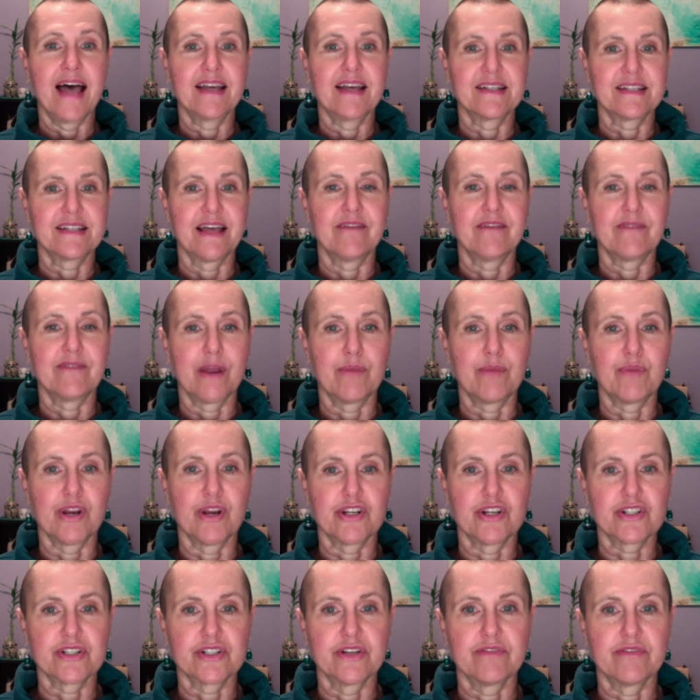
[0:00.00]
that
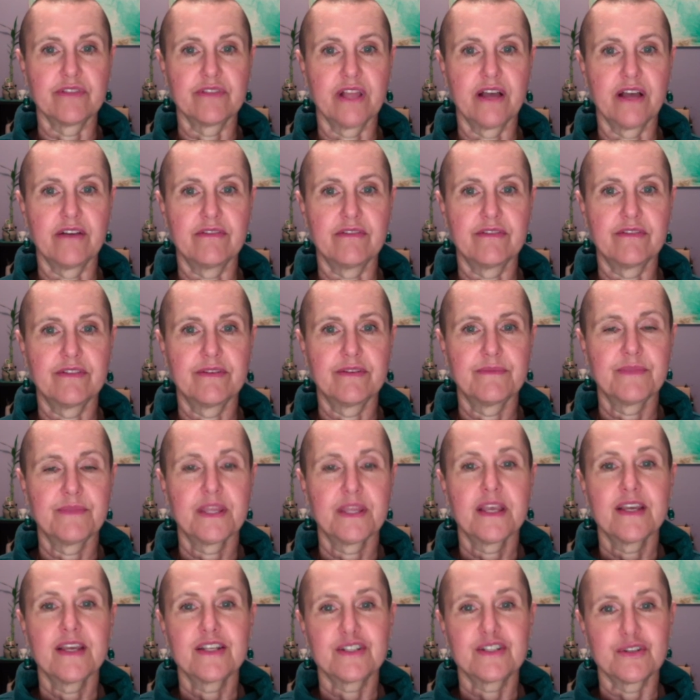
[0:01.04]
vibration of love.
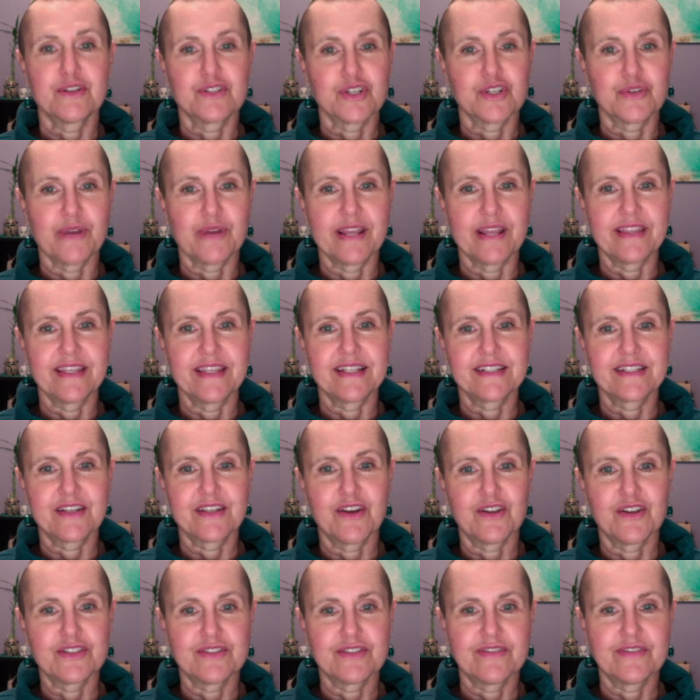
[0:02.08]
So it's a great thing to
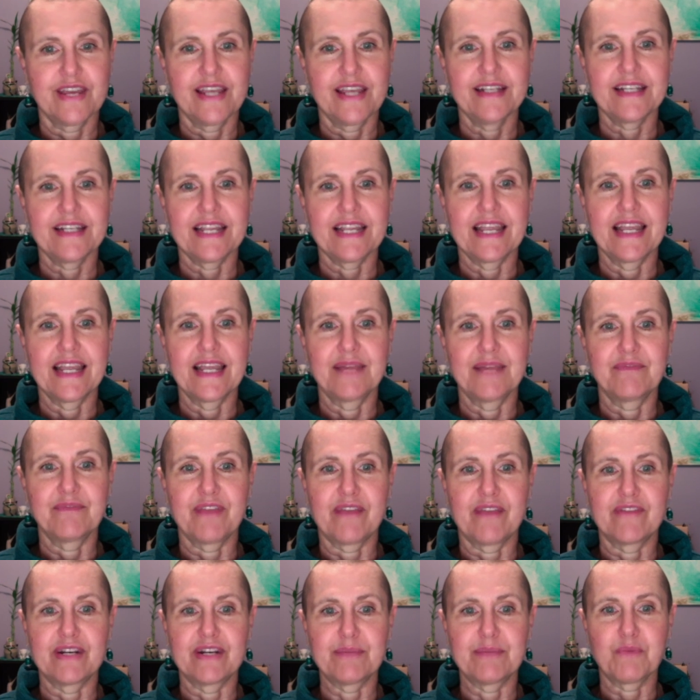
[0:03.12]
cultivate, and if you
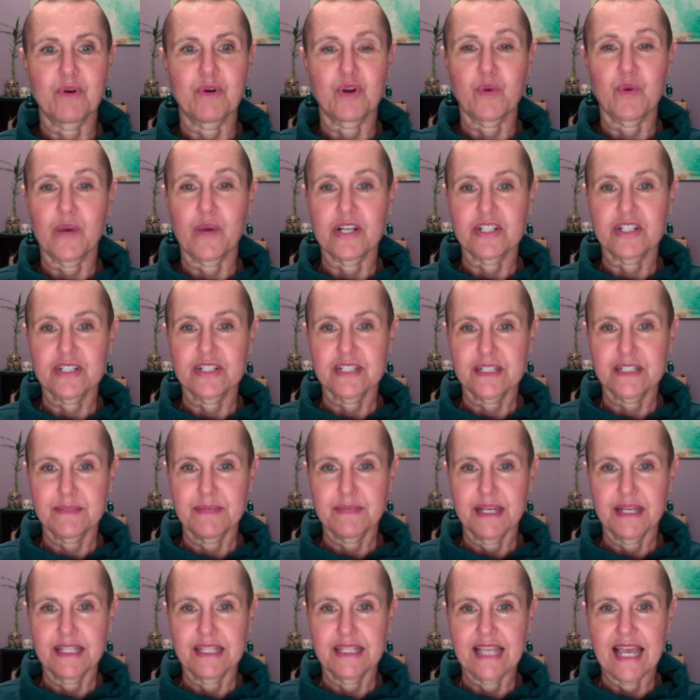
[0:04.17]
have any more questions
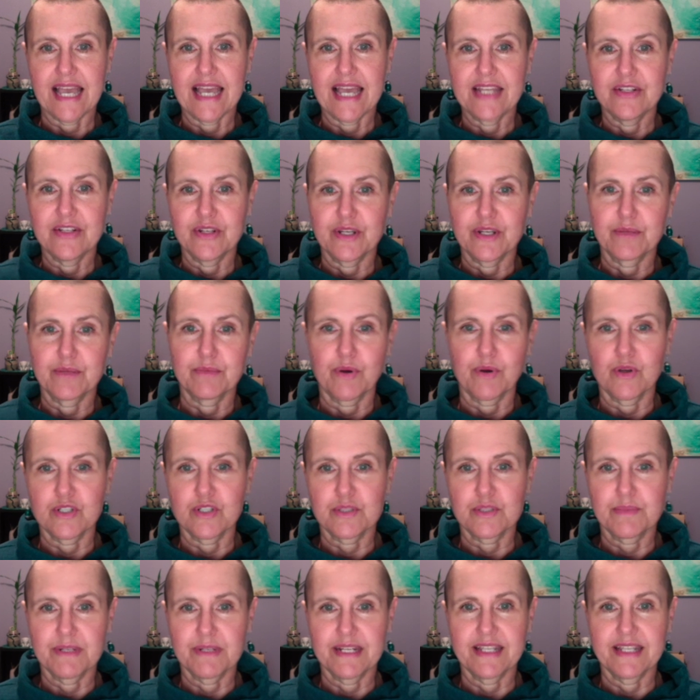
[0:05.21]
about that, you can post
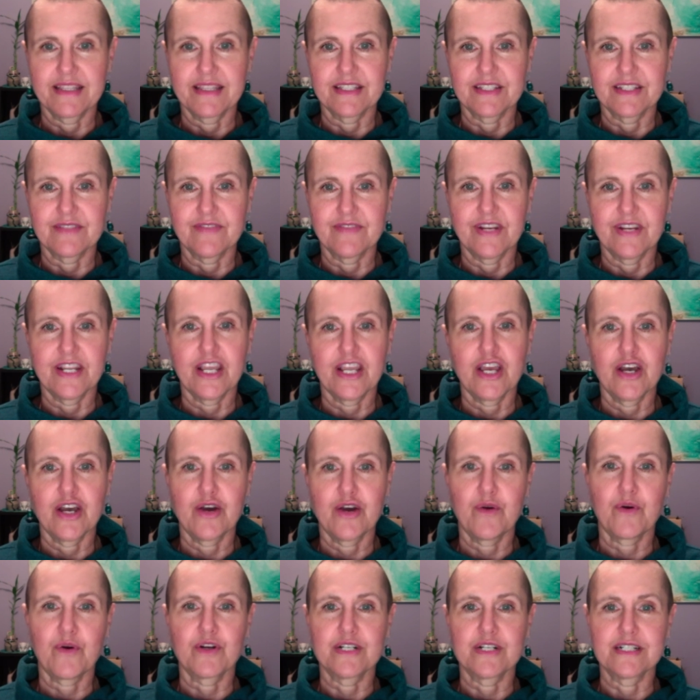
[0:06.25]
beneath this video
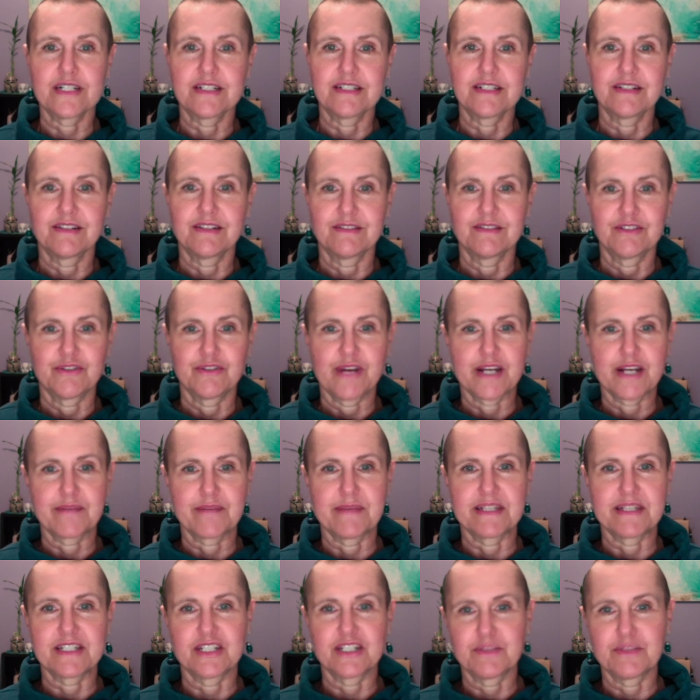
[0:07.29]
or direct
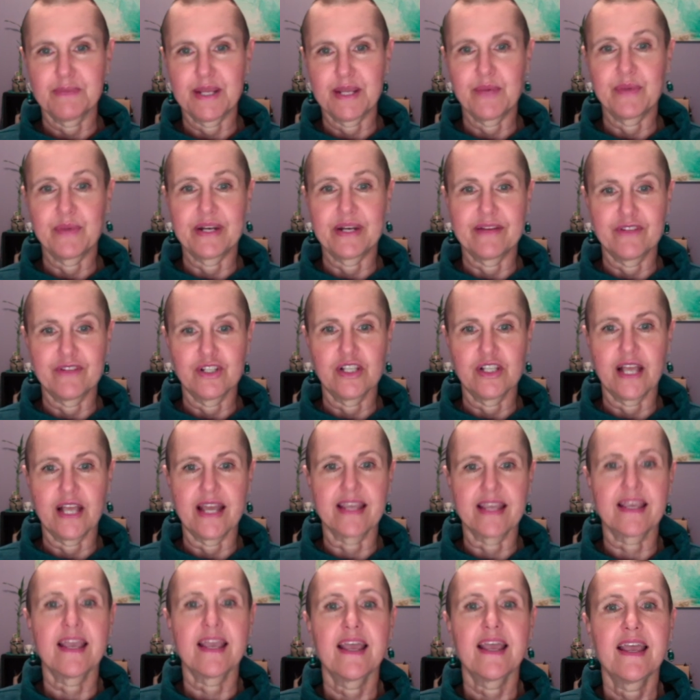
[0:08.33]
message me, whatever you
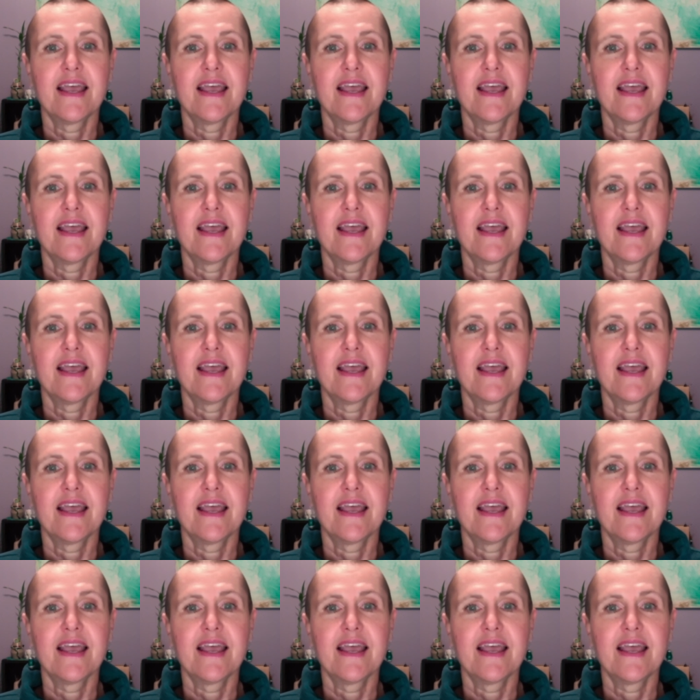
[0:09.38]
like.